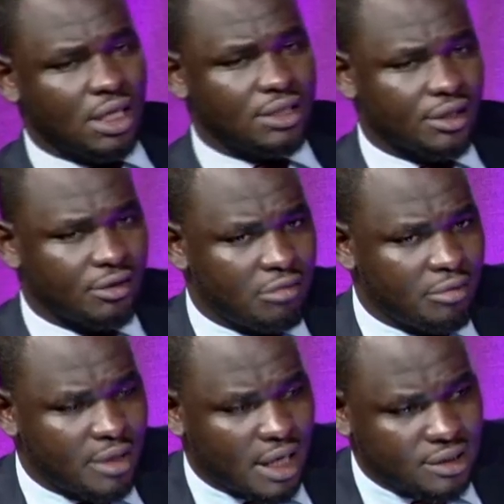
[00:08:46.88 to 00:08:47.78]
saying that the
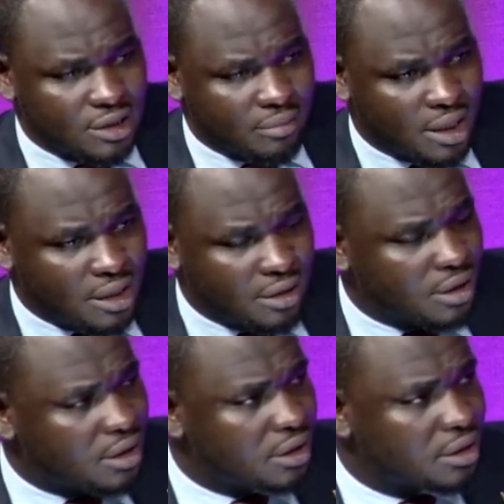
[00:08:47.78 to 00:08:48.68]
BBI is a
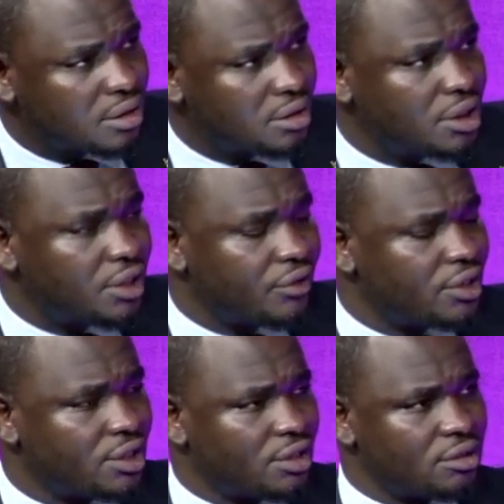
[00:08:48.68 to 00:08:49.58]

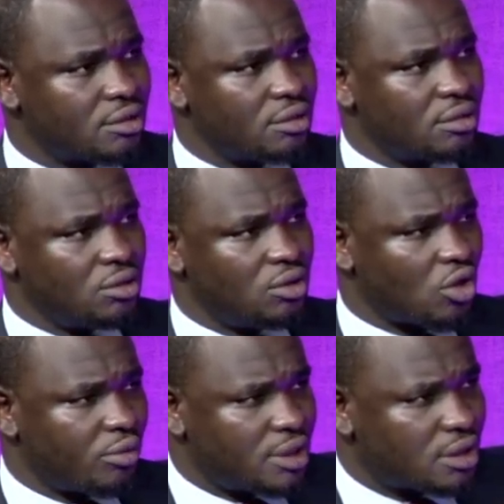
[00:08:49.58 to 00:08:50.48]
money-generating
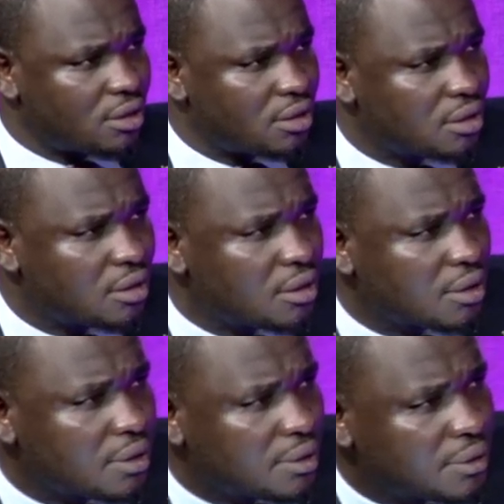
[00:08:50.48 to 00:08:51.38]
document? Everything in
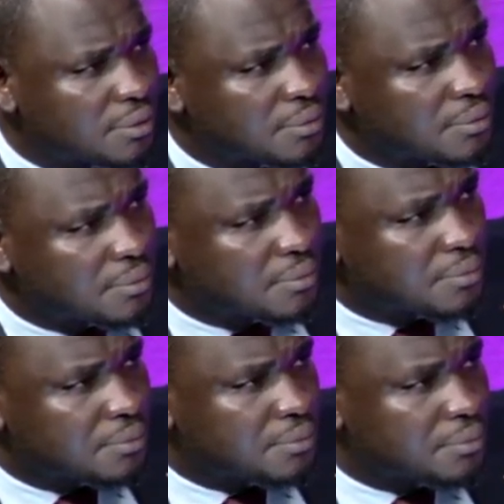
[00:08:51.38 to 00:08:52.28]
Kenya is a scandal until it
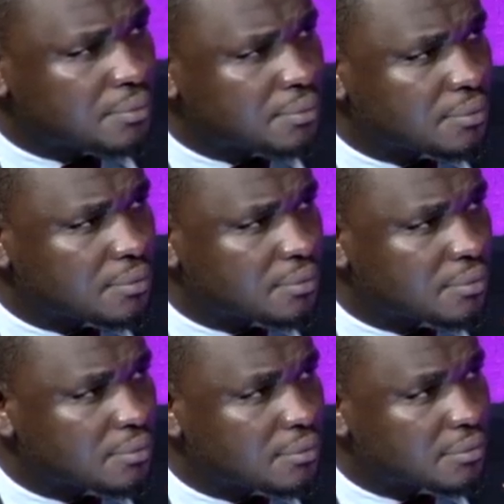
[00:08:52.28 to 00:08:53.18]
happens, until we know.
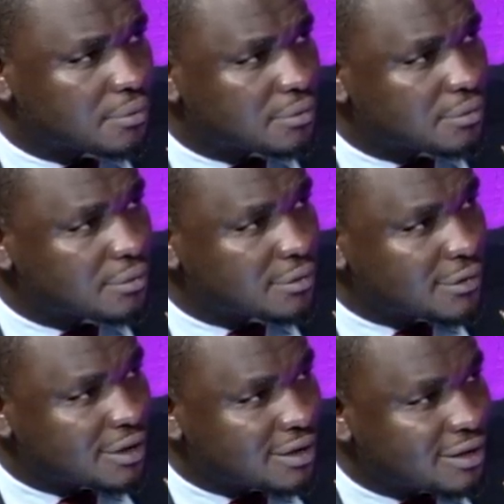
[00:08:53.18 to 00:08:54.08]

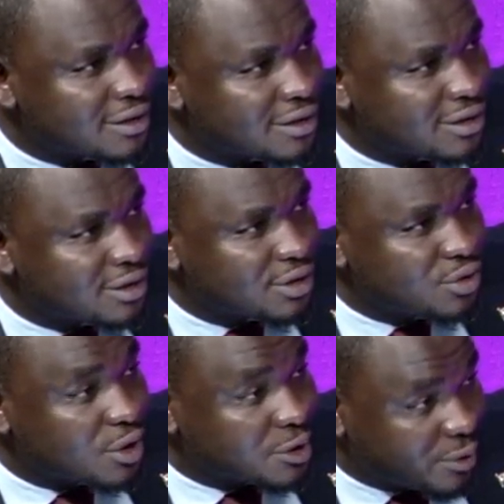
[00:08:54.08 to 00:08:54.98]
Everything in Kenya is a scandal until we
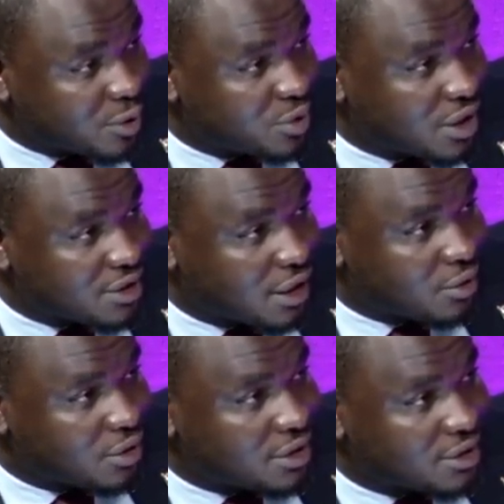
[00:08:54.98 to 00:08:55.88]
know. You expect to see a scandal?